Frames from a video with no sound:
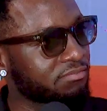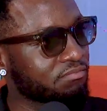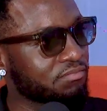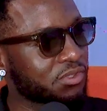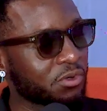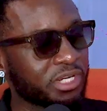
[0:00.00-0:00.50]

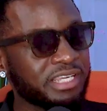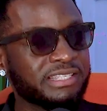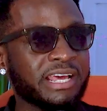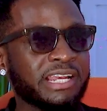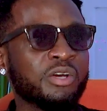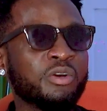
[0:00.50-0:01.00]
So he
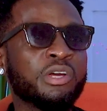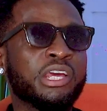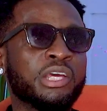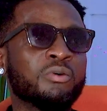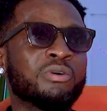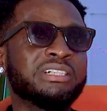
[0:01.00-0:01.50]
said
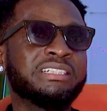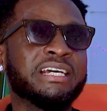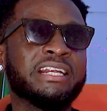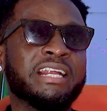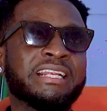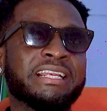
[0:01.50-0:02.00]
he
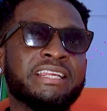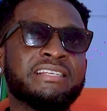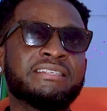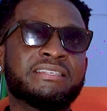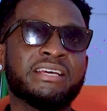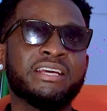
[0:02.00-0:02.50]
wanted at
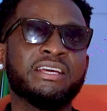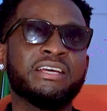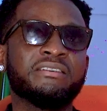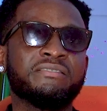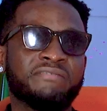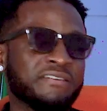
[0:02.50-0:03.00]
least
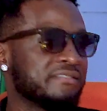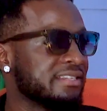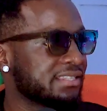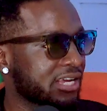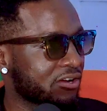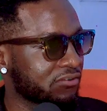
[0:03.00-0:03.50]
50
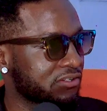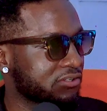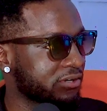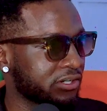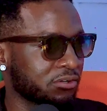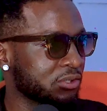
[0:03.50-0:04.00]
seconds
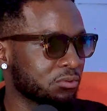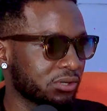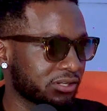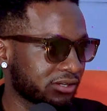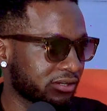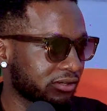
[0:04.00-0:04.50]
straight
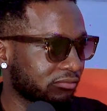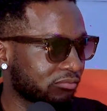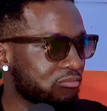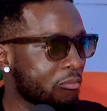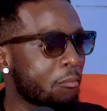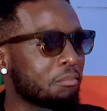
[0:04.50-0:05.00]
underwater.
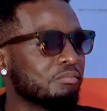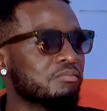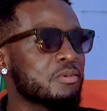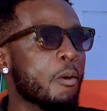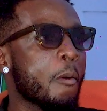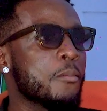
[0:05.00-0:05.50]

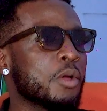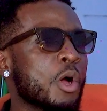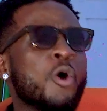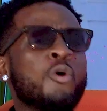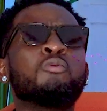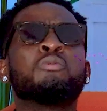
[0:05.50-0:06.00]

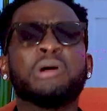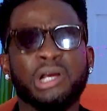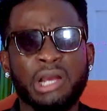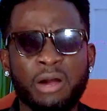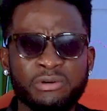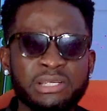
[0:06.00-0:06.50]
Oh,
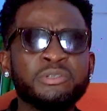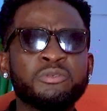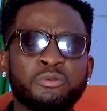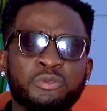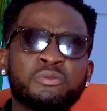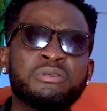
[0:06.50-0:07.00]
I was able to
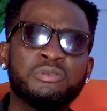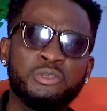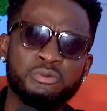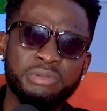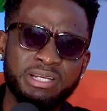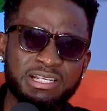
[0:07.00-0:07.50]
do 2
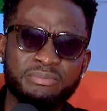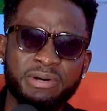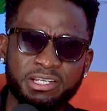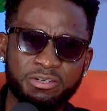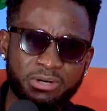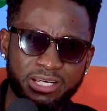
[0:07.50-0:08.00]
minutes, by
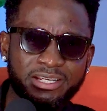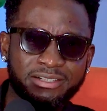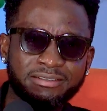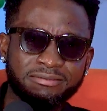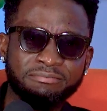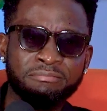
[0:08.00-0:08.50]
the way.
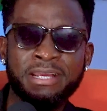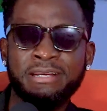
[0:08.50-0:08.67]
By the